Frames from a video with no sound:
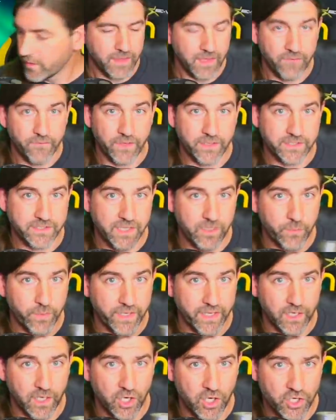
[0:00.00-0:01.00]
If I say we
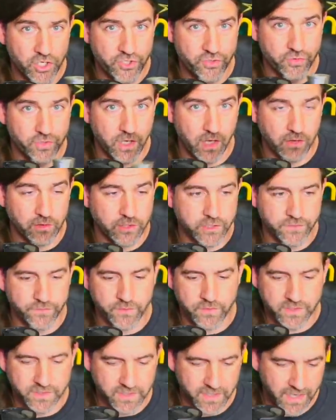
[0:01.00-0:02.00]
get $100
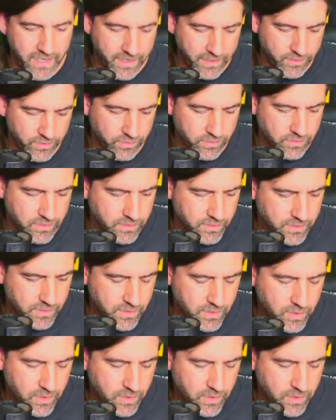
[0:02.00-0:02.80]
for this candle,